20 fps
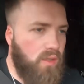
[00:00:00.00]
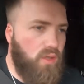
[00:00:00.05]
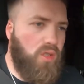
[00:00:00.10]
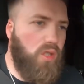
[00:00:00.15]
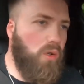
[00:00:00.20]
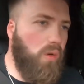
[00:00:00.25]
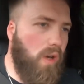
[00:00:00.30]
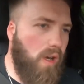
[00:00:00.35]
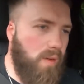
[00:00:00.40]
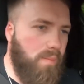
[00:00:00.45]

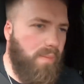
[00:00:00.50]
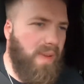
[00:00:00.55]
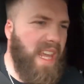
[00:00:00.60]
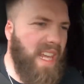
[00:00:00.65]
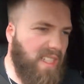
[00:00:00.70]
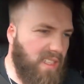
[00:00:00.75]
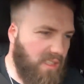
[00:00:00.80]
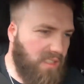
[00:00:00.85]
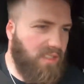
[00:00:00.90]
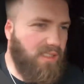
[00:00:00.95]
do I
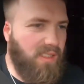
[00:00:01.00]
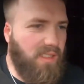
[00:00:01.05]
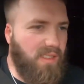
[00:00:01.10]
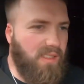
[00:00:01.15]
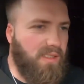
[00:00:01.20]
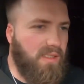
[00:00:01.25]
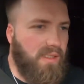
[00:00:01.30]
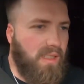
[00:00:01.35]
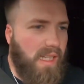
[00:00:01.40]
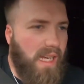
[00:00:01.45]
miss
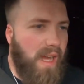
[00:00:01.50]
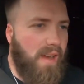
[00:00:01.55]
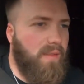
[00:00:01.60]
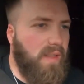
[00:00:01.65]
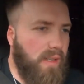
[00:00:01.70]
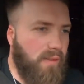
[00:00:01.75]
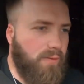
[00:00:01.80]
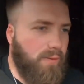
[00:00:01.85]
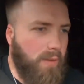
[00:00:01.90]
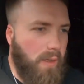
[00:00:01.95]

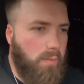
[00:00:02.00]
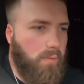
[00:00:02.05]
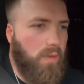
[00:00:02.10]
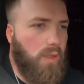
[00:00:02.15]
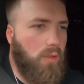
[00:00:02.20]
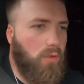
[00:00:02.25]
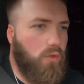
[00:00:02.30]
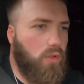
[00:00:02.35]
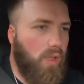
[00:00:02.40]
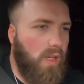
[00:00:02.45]
having a front
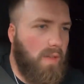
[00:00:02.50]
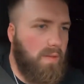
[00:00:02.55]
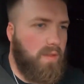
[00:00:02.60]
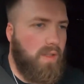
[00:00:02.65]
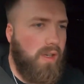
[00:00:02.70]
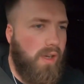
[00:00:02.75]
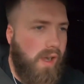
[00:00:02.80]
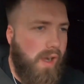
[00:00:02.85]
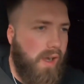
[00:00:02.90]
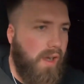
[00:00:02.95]
wheel drive
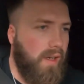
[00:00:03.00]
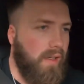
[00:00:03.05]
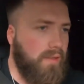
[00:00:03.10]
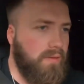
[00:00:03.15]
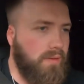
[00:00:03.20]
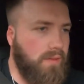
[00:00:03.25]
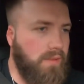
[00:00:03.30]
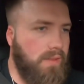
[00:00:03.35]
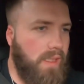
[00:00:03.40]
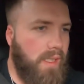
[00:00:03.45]
car
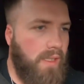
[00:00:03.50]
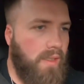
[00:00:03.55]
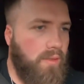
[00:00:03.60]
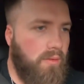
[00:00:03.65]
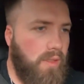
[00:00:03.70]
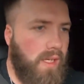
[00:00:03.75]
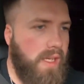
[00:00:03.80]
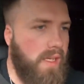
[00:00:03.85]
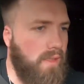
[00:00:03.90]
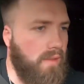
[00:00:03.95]
in the
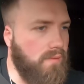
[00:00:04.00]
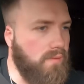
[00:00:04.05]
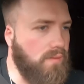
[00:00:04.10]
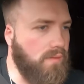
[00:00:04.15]
rain?